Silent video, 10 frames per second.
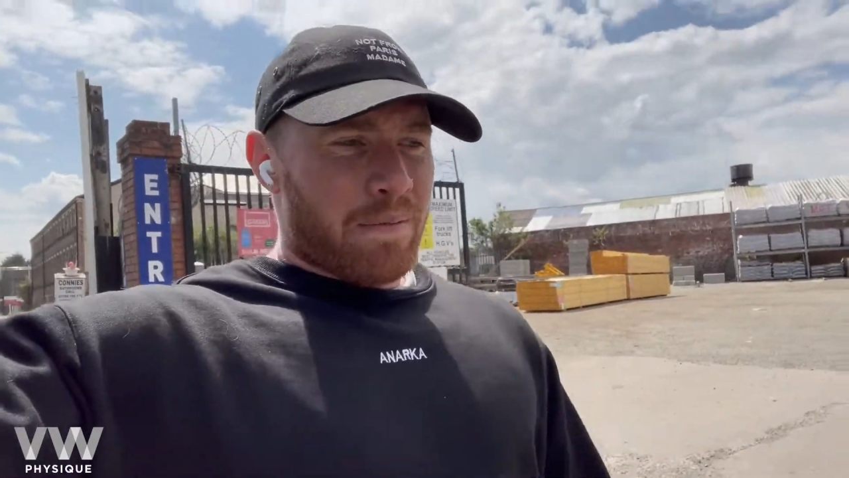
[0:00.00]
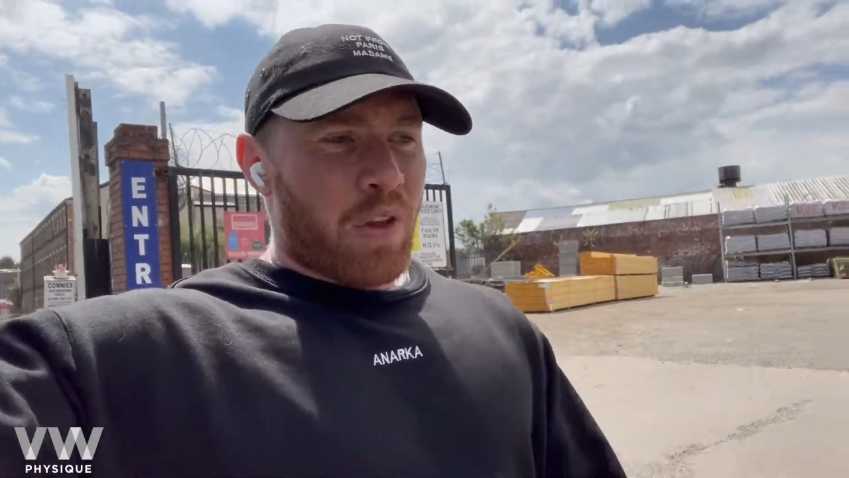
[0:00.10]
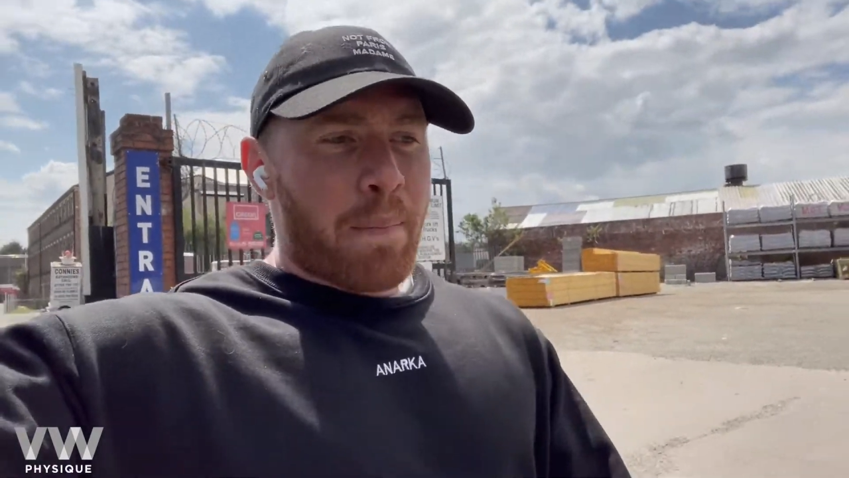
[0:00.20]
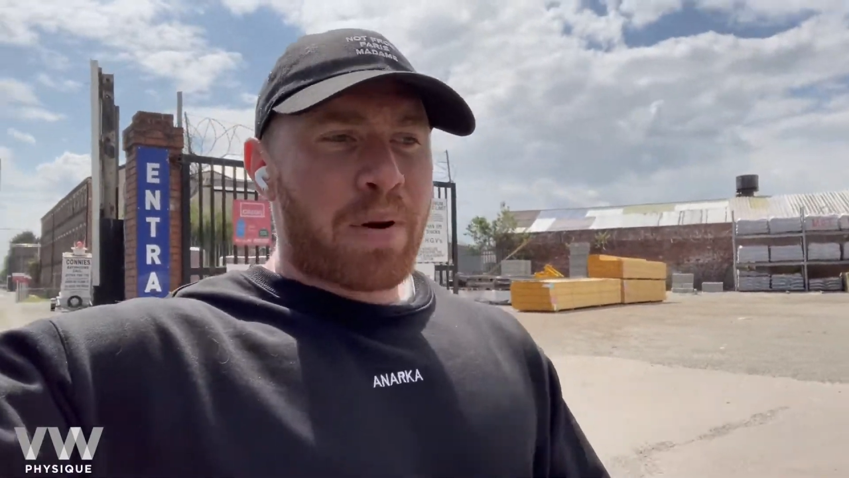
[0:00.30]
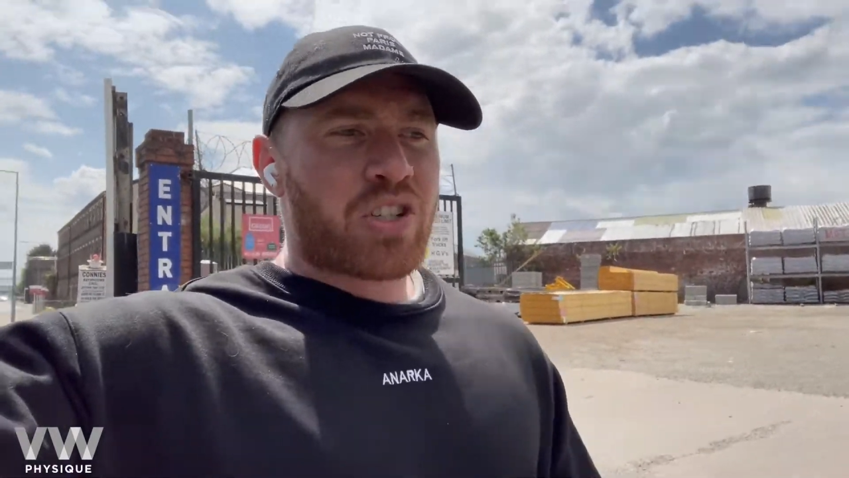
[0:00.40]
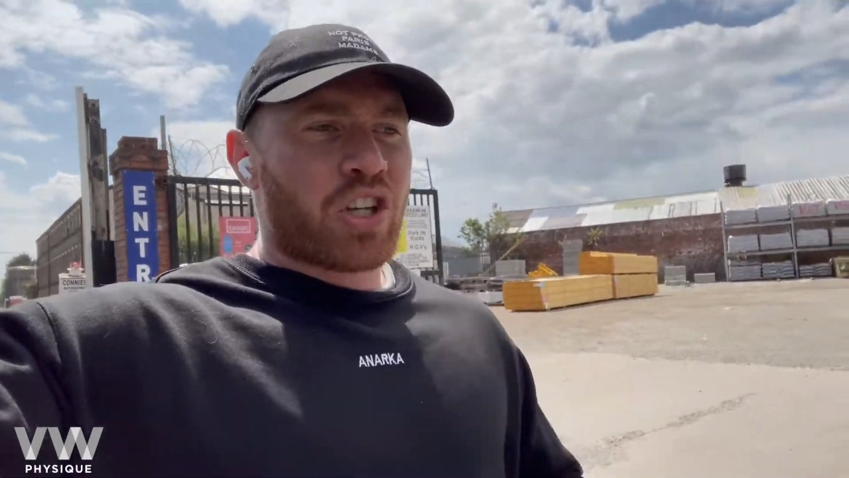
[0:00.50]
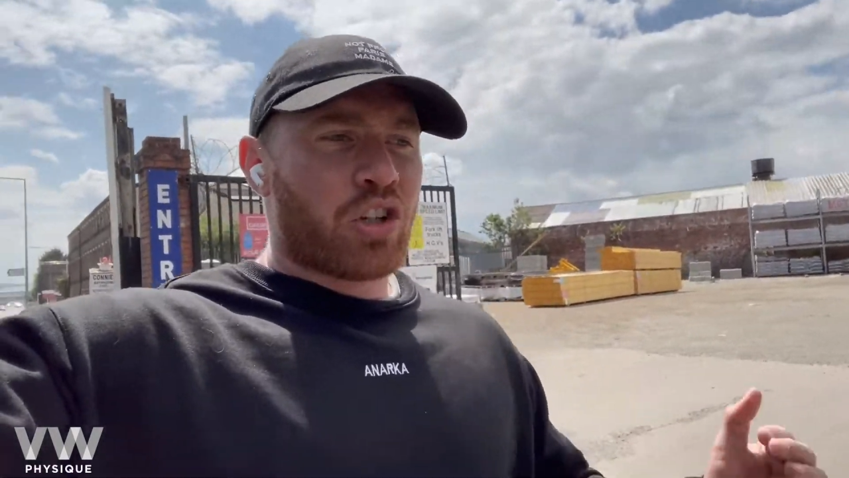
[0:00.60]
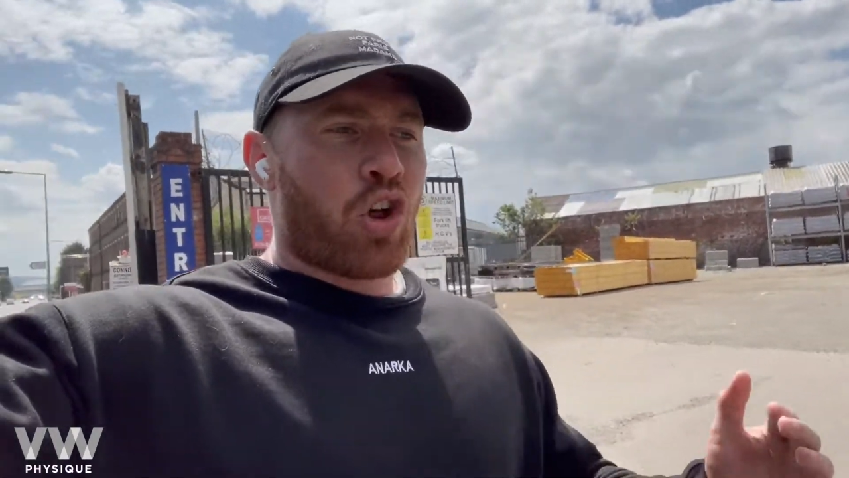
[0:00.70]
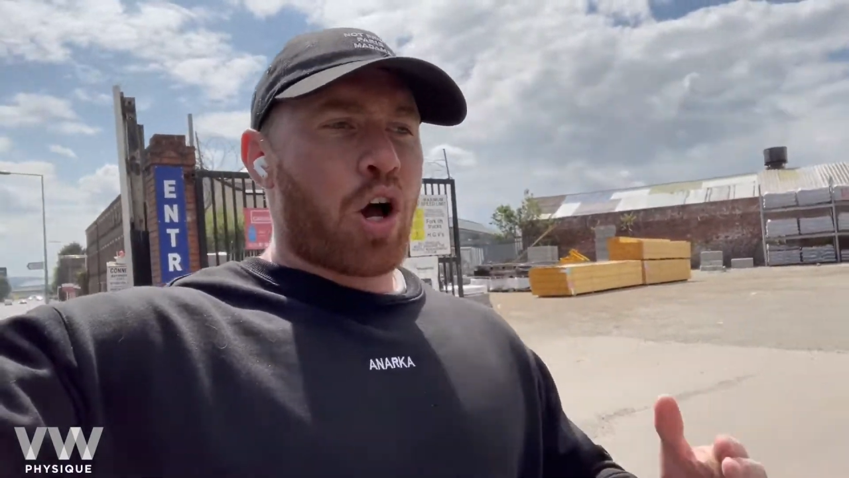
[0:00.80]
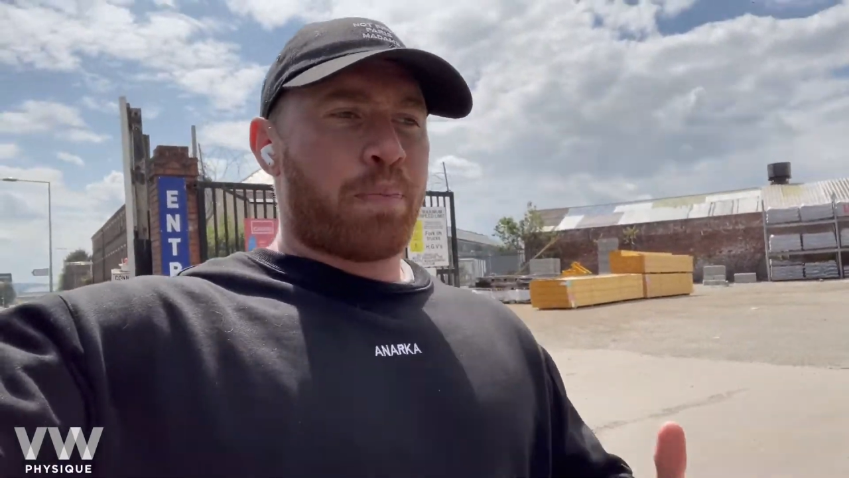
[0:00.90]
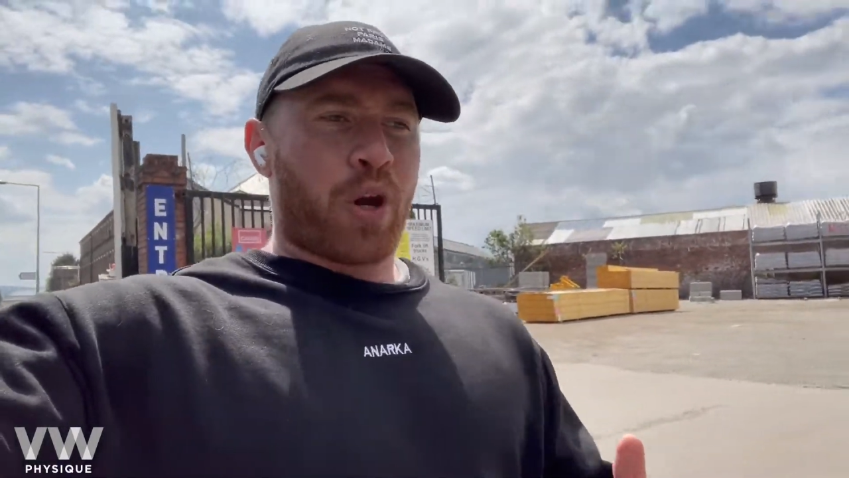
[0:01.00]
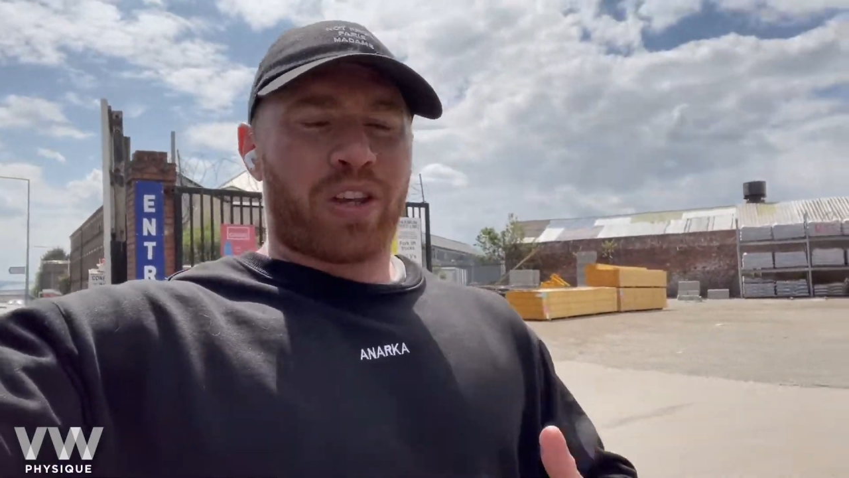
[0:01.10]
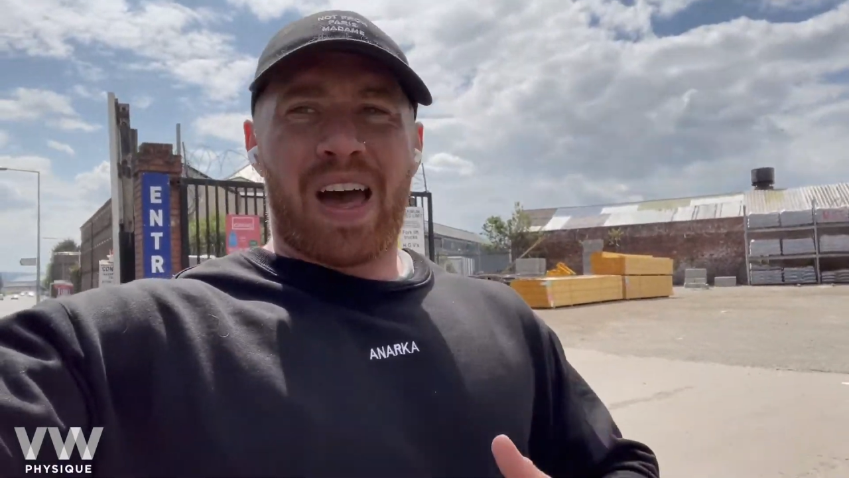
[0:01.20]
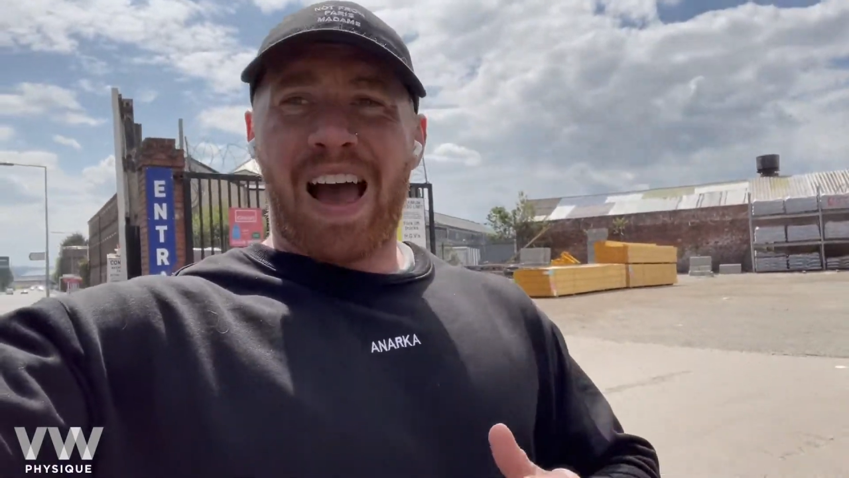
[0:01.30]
numbers in the logbook that